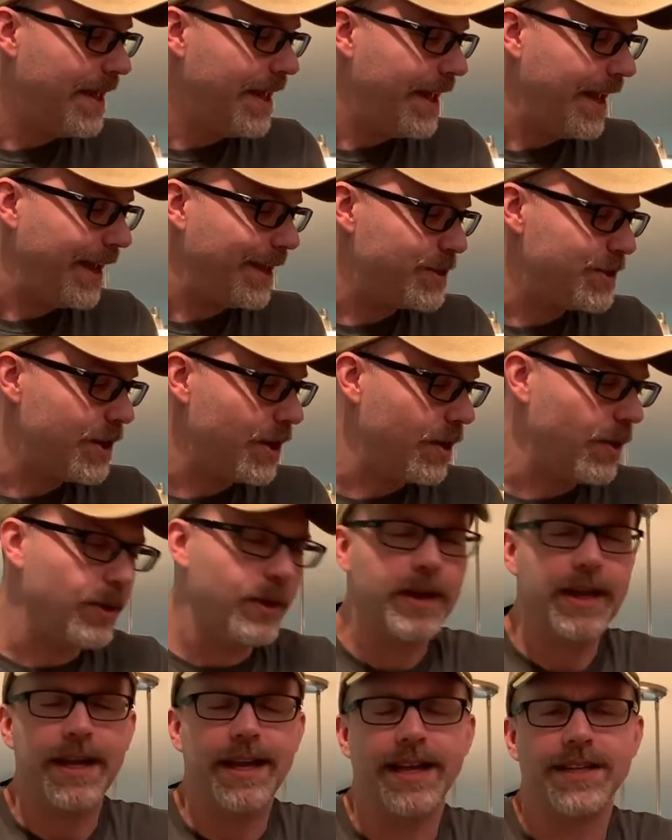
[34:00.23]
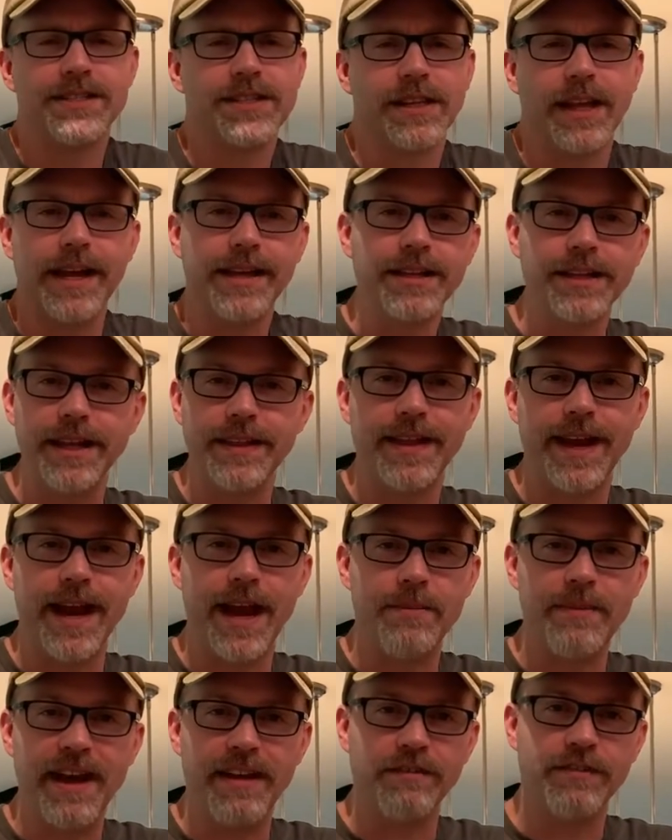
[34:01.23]
And so it's likely that
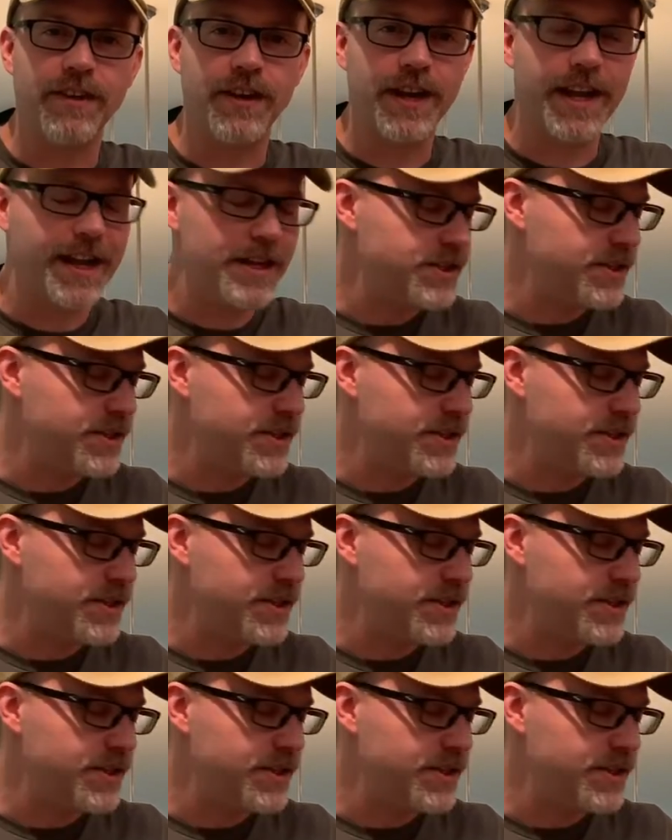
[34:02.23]
I might forget